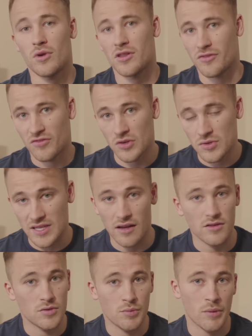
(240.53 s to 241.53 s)
one of the few
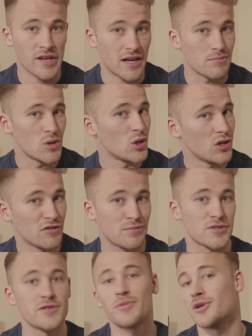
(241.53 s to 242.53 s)
times, we probably had more
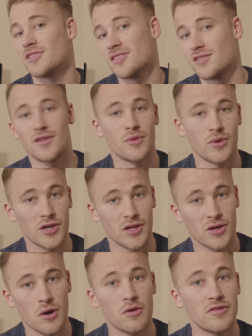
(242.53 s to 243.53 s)
Loughborough supporters than there were
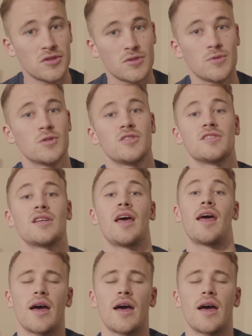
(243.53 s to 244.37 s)
Coalville supporters.